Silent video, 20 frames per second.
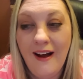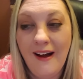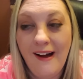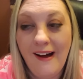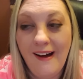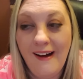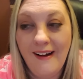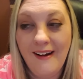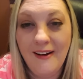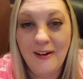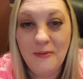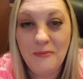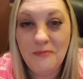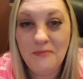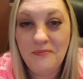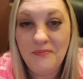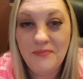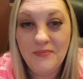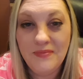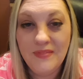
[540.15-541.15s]

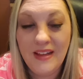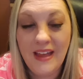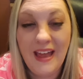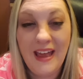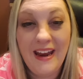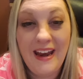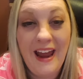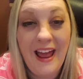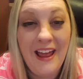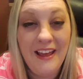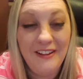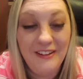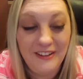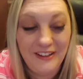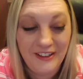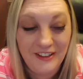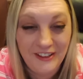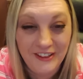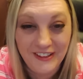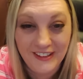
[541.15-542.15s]
And I
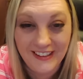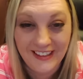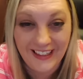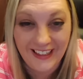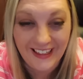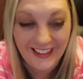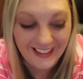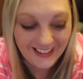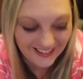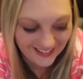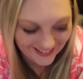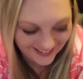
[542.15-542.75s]
literally